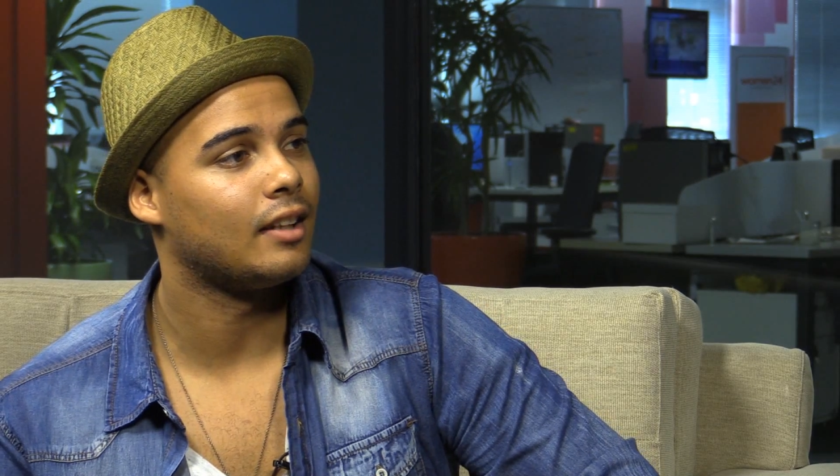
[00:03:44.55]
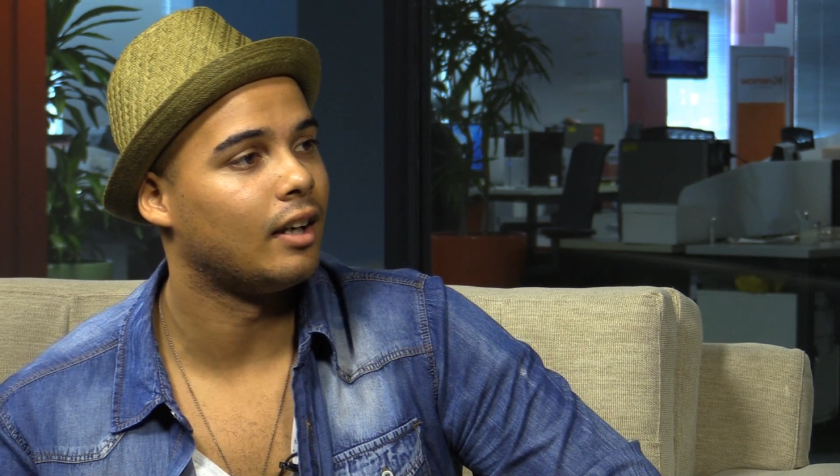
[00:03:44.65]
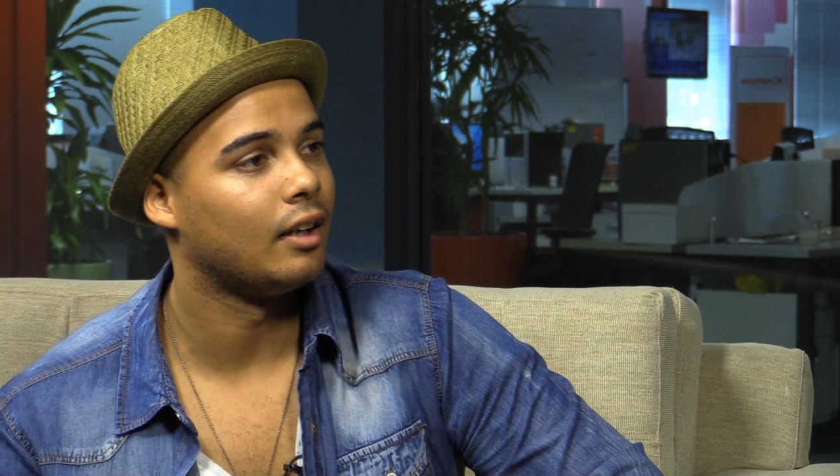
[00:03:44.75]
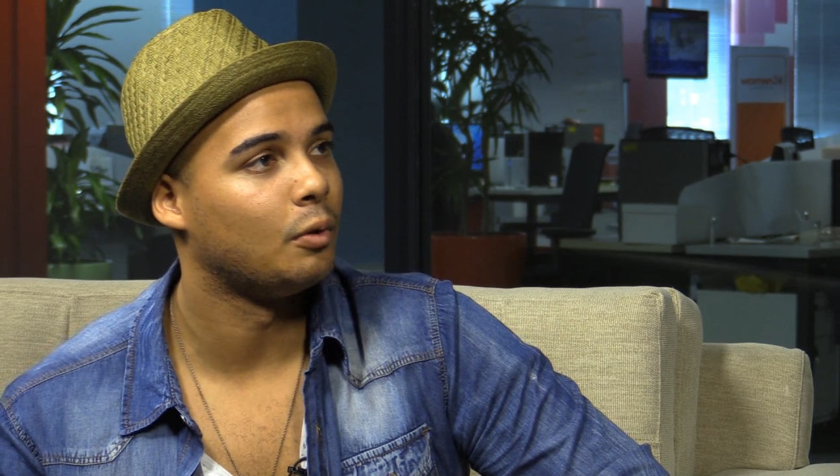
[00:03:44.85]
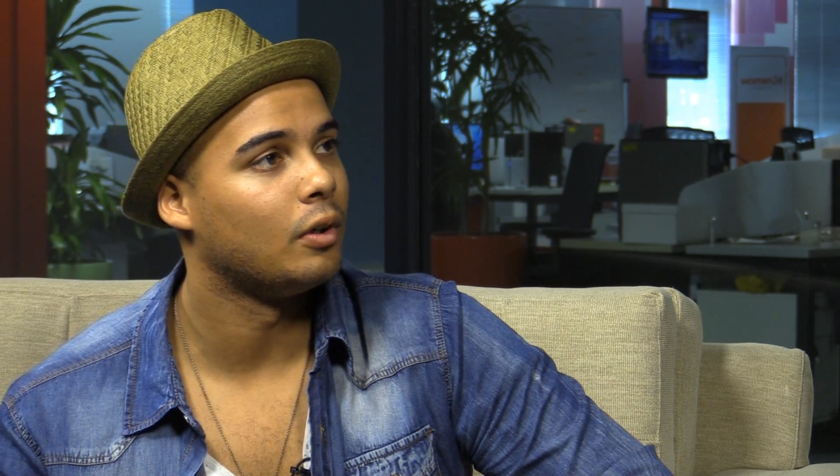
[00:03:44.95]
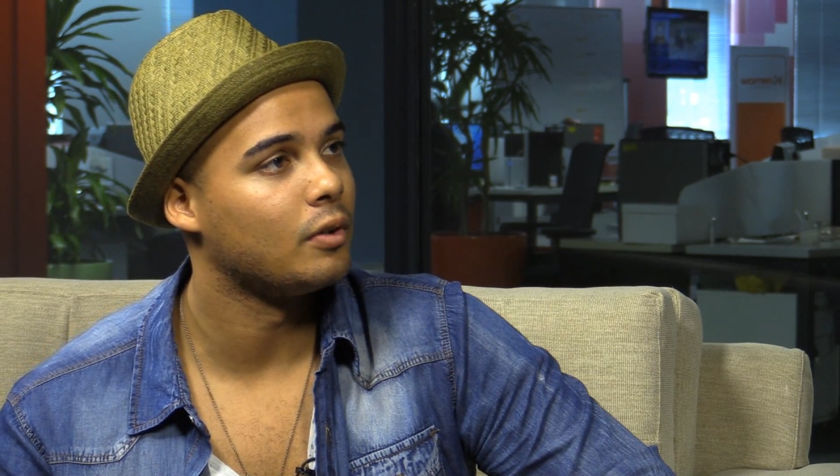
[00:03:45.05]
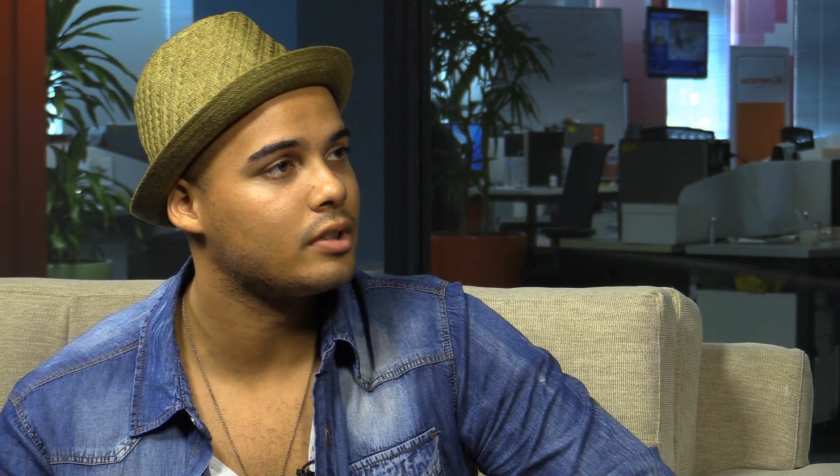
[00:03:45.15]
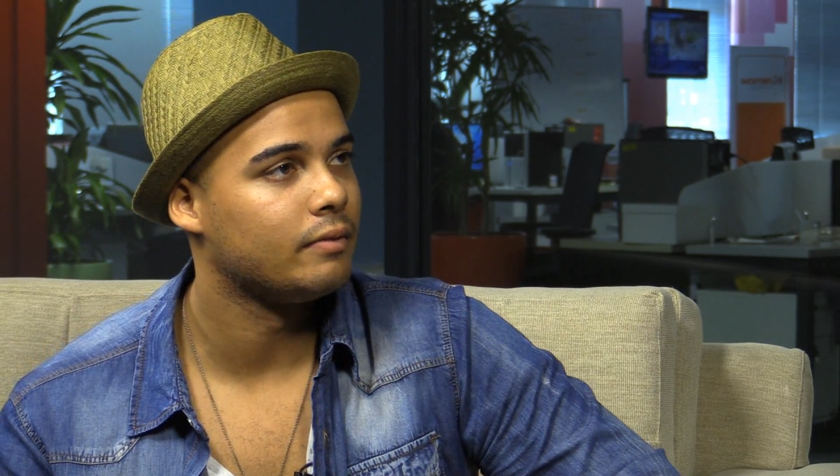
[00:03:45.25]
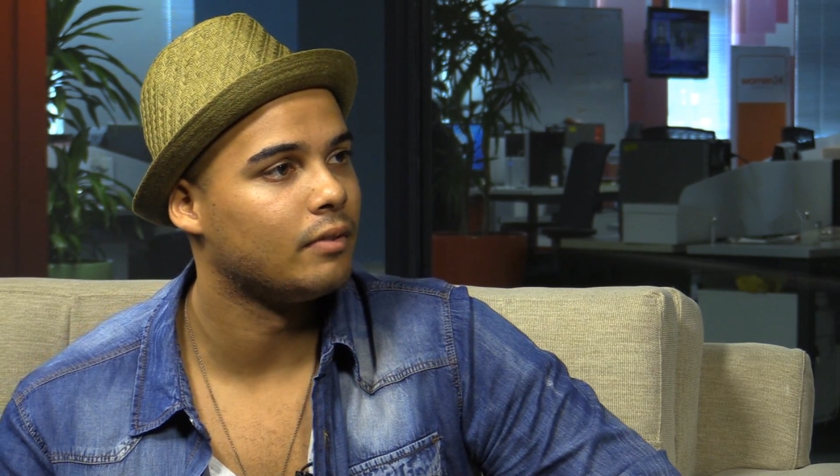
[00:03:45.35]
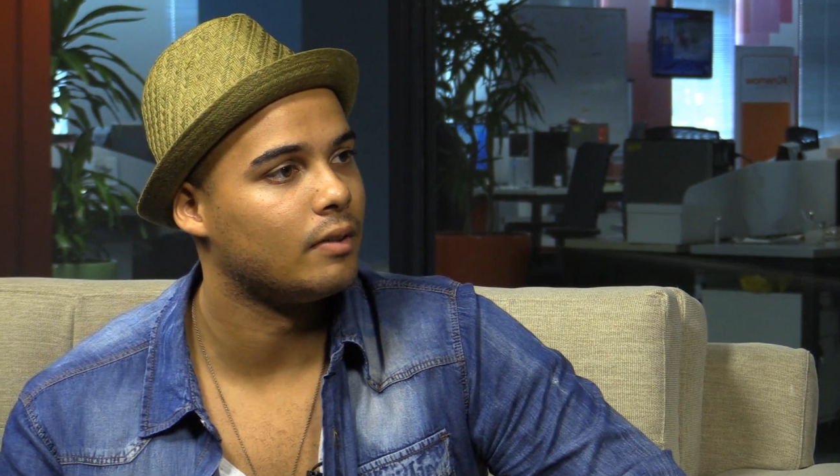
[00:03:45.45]
were
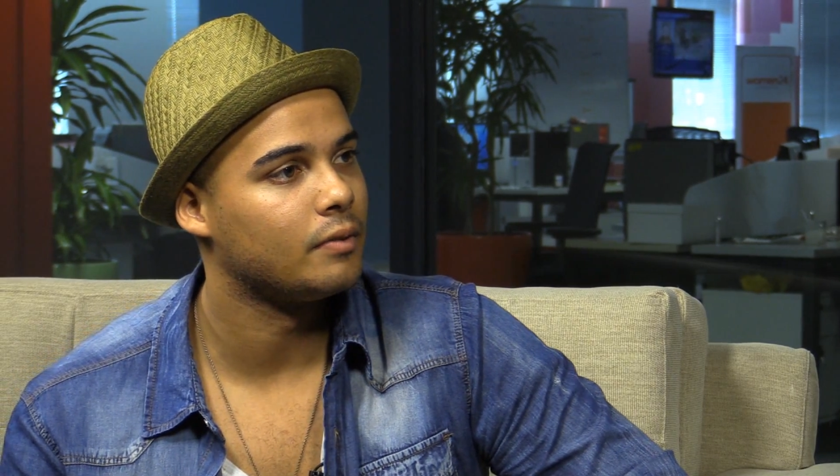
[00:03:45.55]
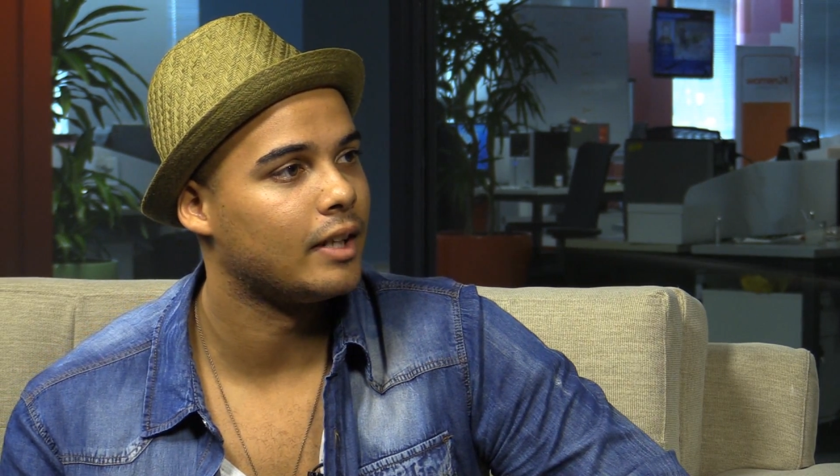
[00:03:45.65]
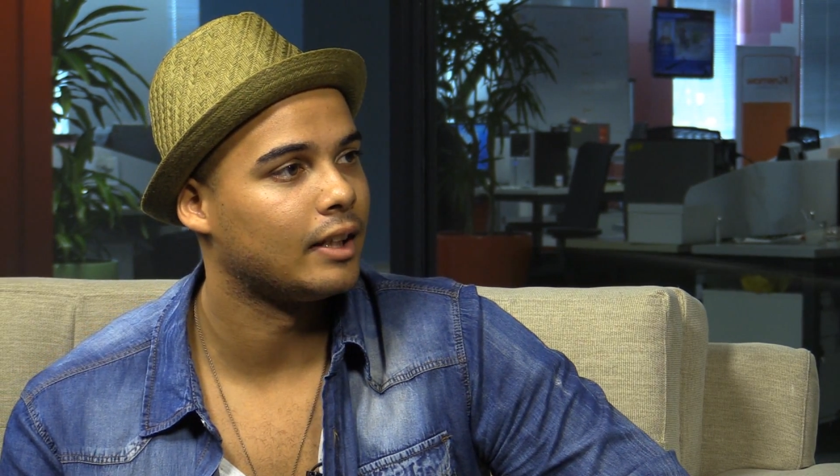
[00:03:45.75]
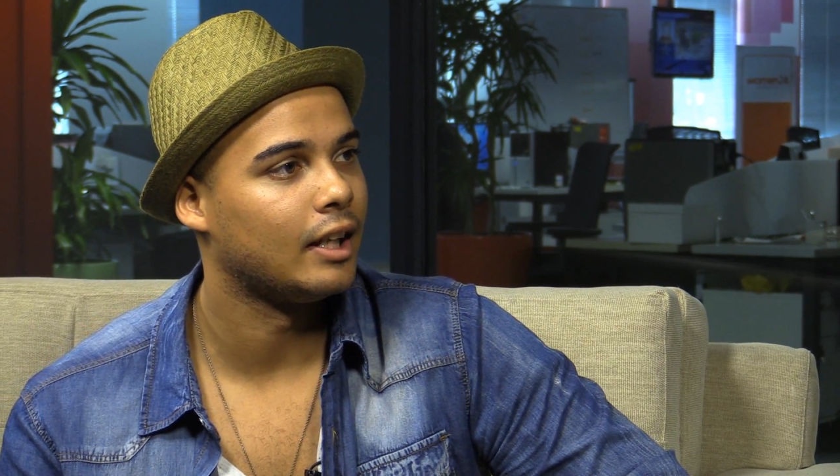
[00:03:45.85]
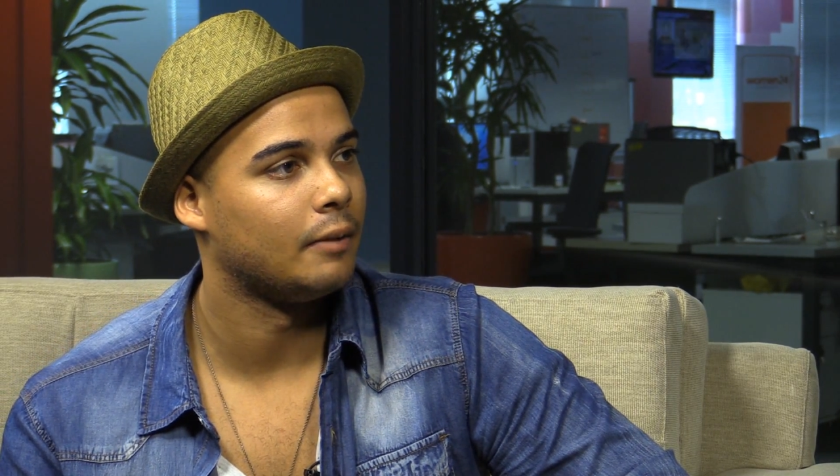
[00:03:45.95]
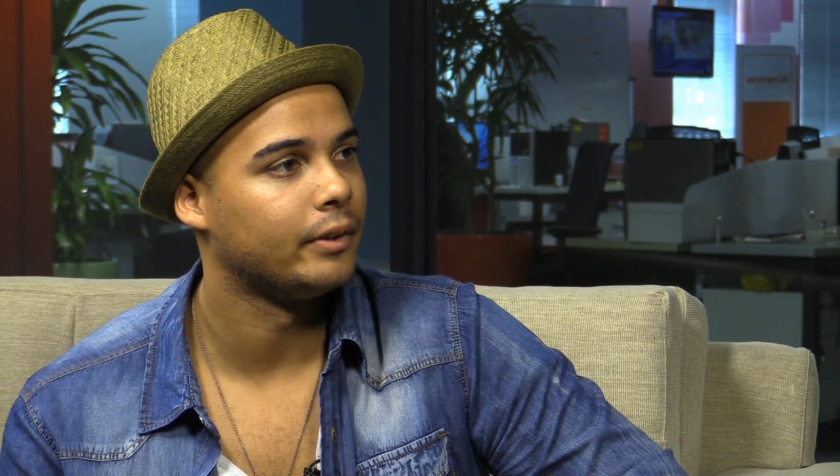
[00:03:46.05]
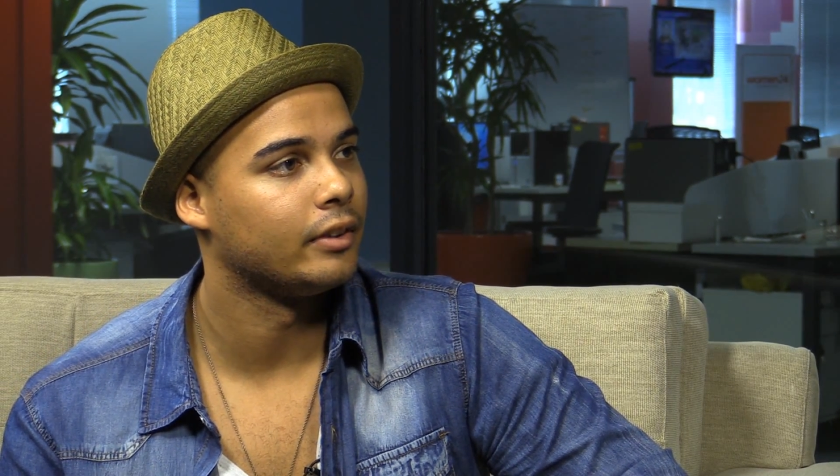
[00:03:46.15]
also involved with that label,